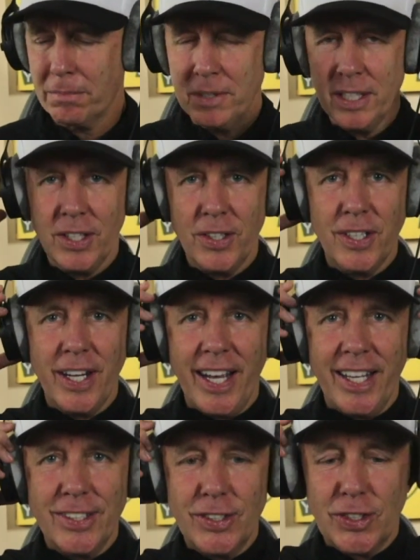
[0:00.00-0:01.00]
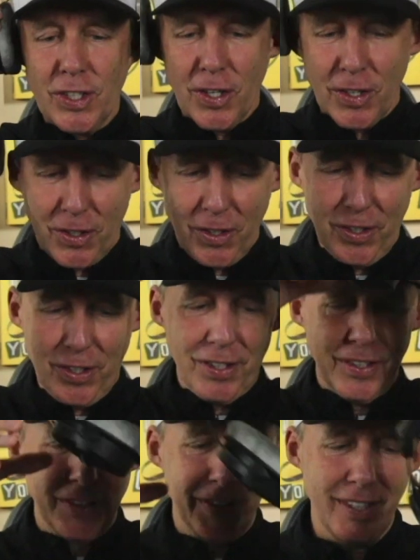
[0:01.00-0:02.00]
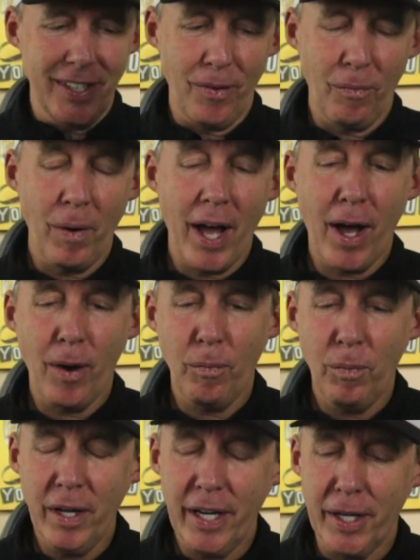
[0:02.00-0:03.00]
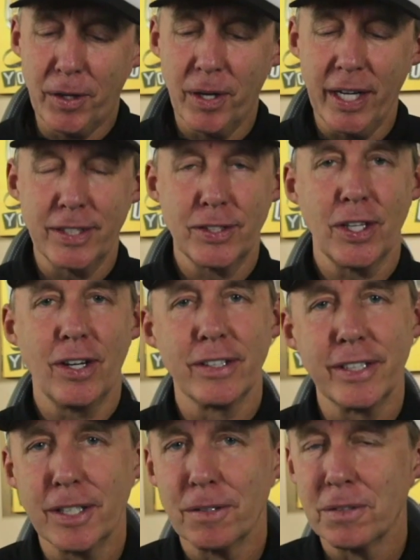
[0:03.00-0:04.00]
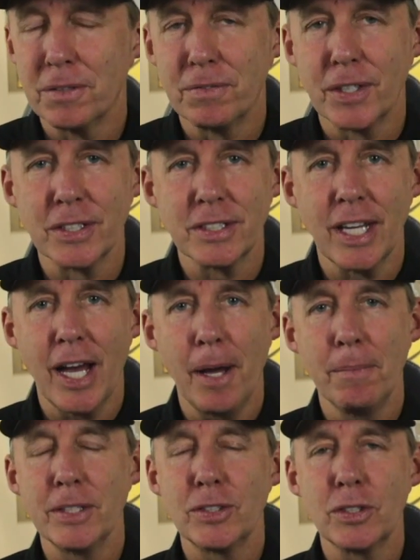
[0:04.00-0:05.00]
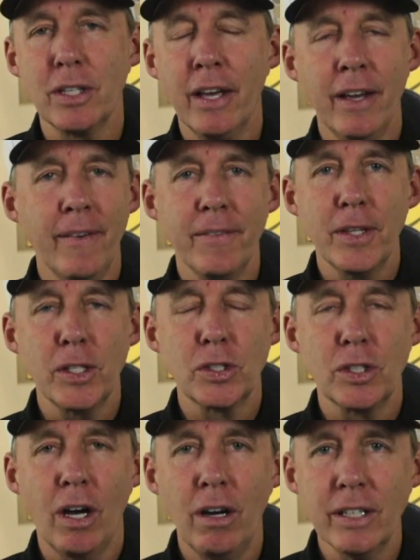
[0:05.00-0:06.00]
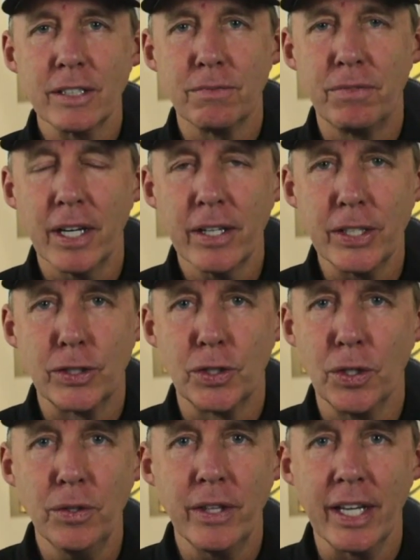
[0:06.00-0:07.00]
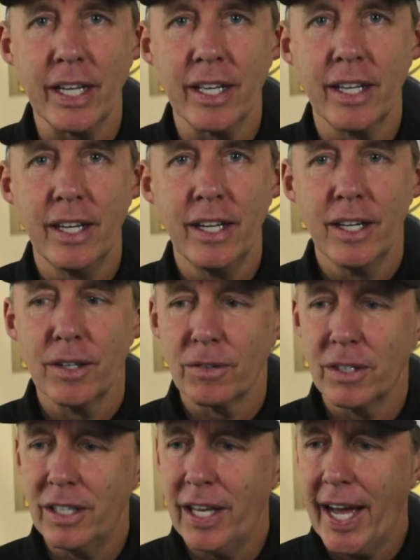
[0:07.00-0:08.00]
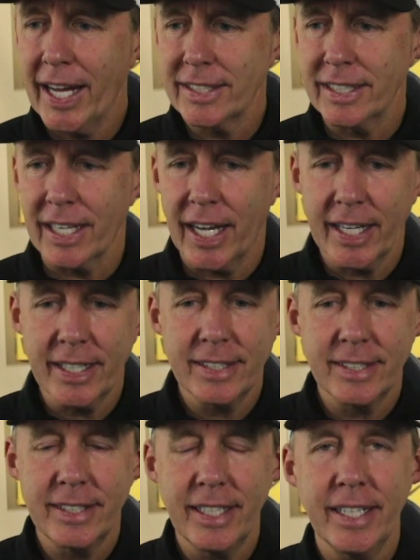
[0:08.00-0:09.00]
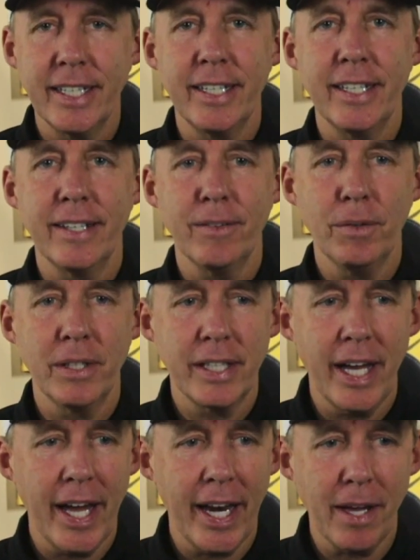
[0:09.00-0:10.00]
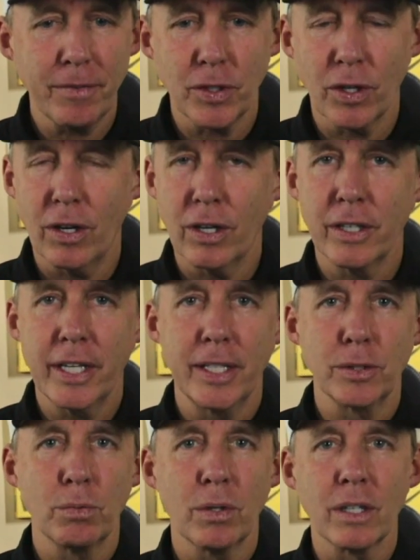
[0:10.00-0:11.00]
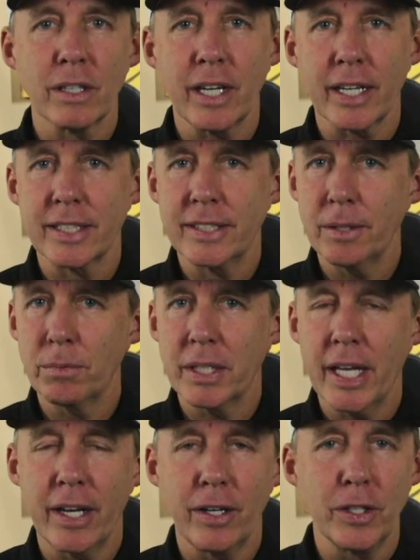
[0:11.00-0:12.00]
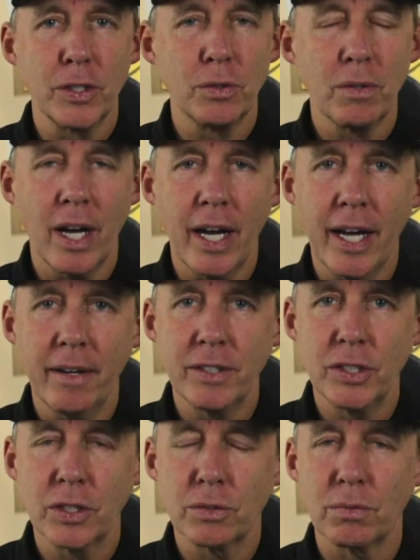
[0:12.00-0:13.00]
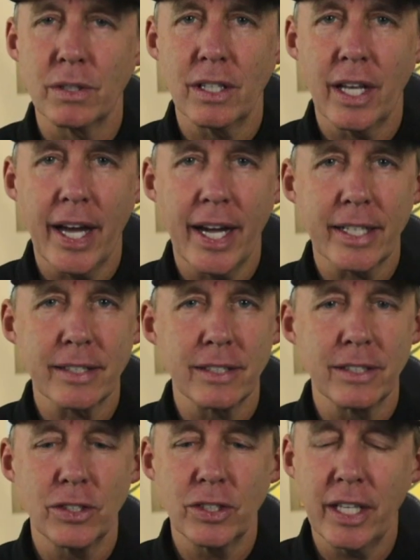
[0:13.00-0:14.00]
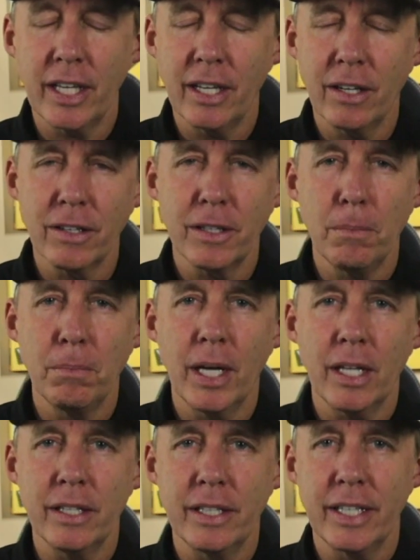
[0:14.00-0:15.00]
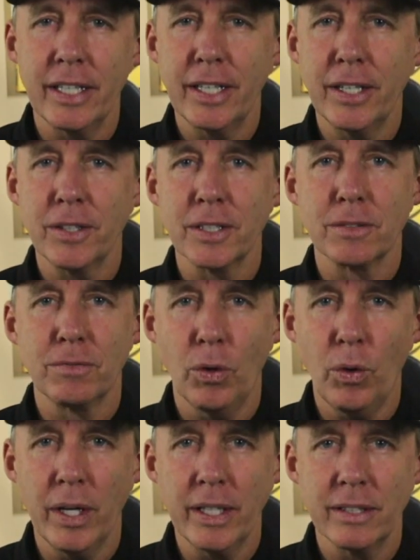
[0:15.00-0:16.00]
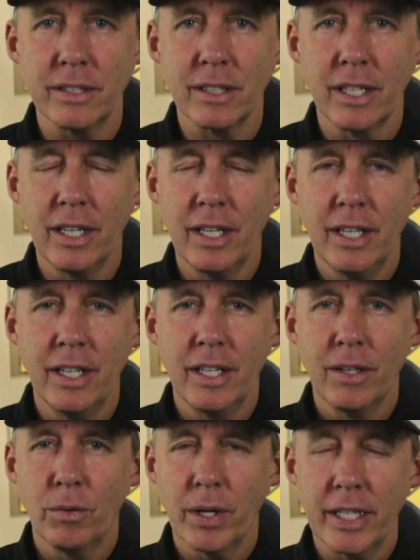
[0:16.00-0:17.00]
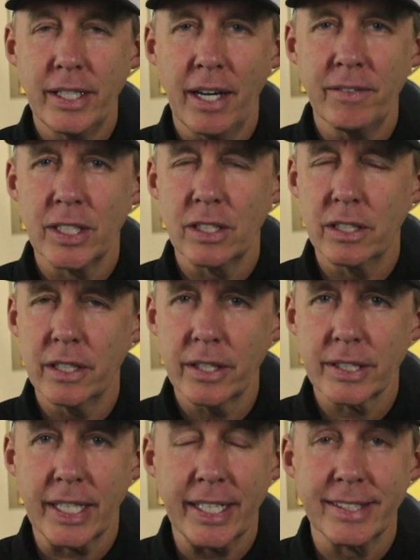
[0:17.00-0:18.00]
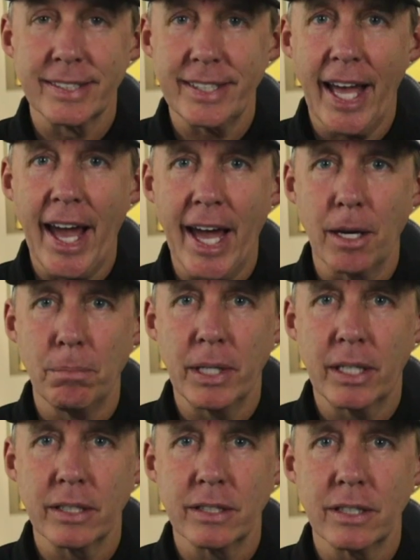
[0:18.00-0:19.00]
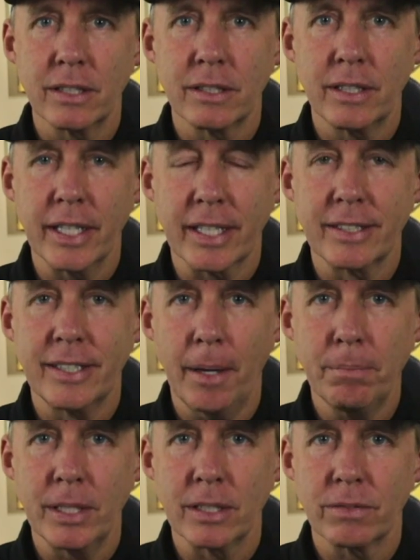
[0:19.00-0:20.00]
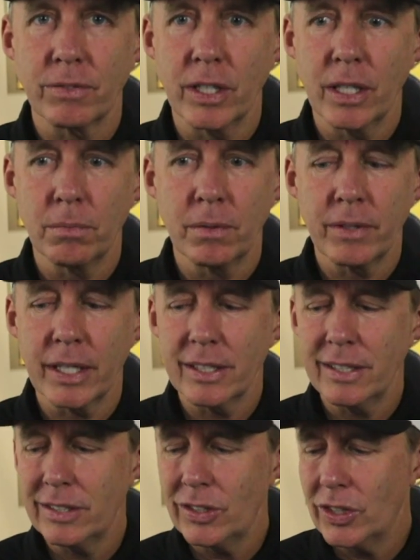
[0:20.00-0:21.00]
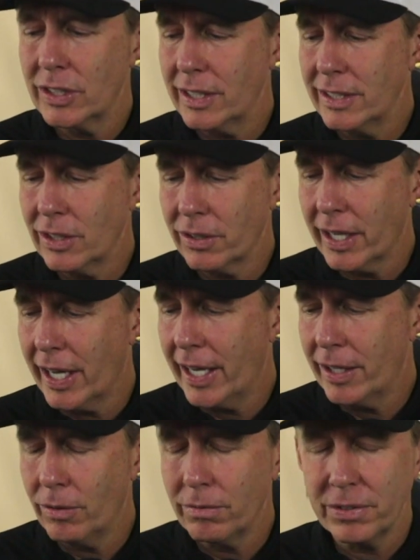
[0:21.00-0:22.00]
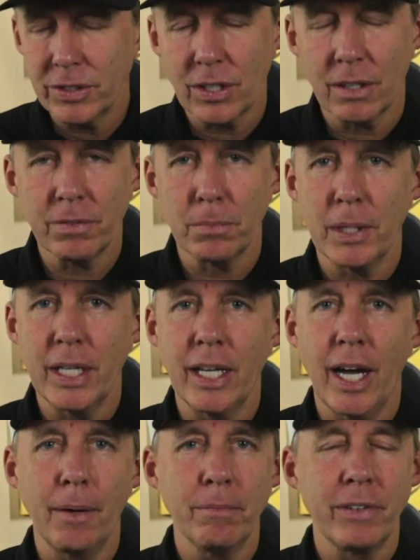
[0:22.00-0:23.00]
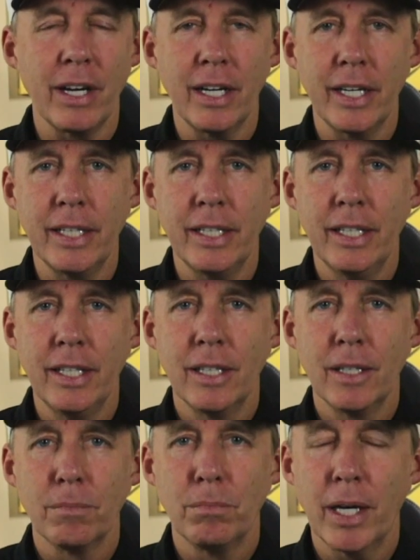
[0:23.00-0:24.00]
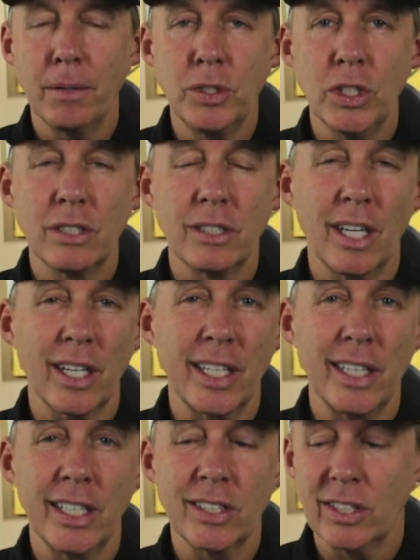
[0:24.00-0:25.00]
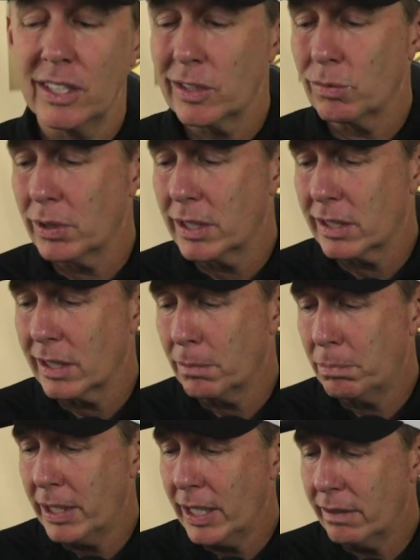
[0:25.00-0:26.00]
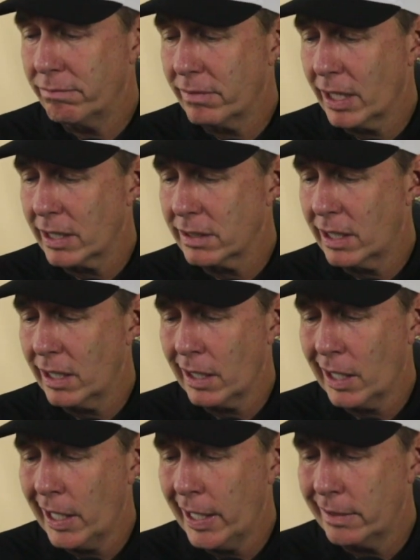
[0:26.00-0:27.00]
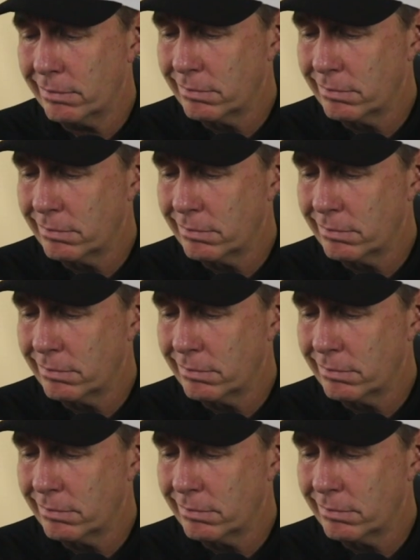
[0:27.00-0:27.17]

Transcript: Miller and Circles. Wow, what a great song to hear for the first time. The song is very soothing, relaxing. I could sit with that after a hard day's work. I could sit with that on a drive and just relax and just hear the melody and hear his voice. When I dive into the lyrics, I get sad because it's the acceptance for him of like, this is just, it's okay. Don't feel sorry for me. I'm fine, but I'm just stuck in this and this is what it's going to be. Like, it's getting late.